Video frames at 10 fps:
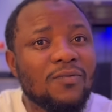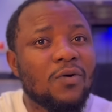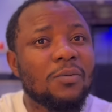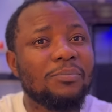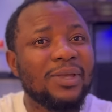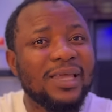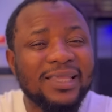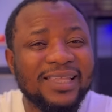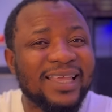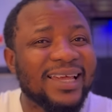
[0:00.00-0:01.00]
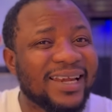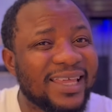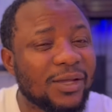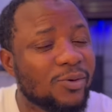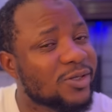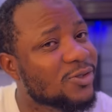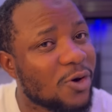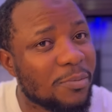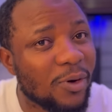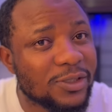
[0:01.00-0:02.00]
for being in the ring with
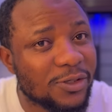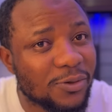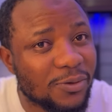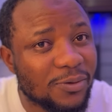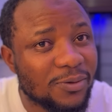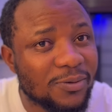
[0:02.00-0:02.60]
somebody who